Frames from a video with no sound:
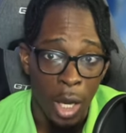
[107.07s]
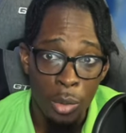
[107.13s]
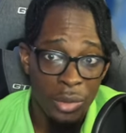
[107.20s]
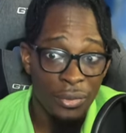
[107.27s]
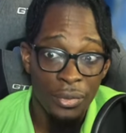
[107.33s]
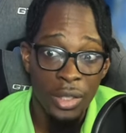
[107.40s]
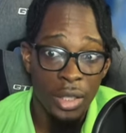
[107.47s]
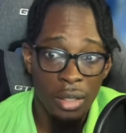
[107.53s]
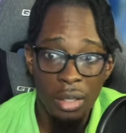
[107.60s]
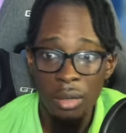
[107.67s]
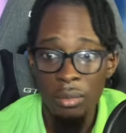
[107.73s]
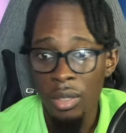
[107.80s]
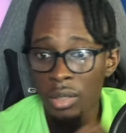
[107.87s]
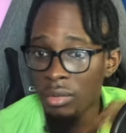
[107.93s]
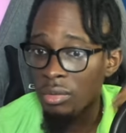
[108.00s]
freaking out,
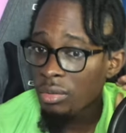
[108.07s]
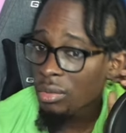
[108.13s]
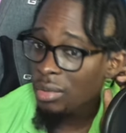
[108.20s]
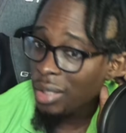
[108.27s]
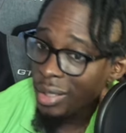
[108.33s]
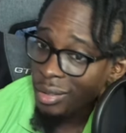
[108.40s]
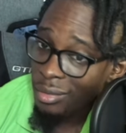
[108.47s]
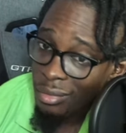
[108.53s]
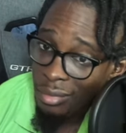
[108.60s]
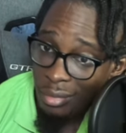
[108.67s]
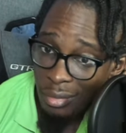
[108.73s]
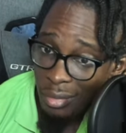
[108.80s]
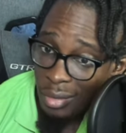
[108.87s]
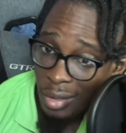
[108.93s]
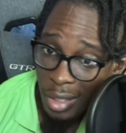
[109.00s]
bro. Like,
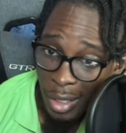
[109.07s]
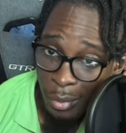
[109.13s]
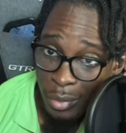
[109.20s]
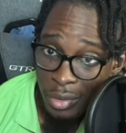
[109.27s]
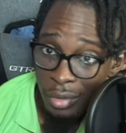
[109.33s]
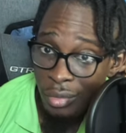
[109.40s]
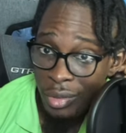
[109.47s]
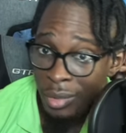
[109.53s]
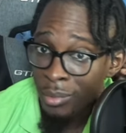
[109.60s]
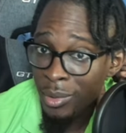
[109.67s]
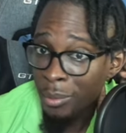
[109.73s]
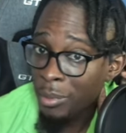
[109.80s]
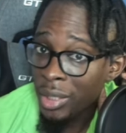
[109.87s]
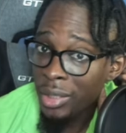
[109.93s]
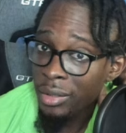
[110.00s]
I was losing my
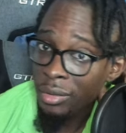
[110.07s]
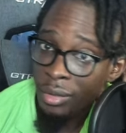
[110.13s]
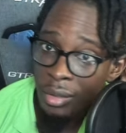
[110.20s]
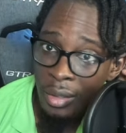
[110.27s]
mind,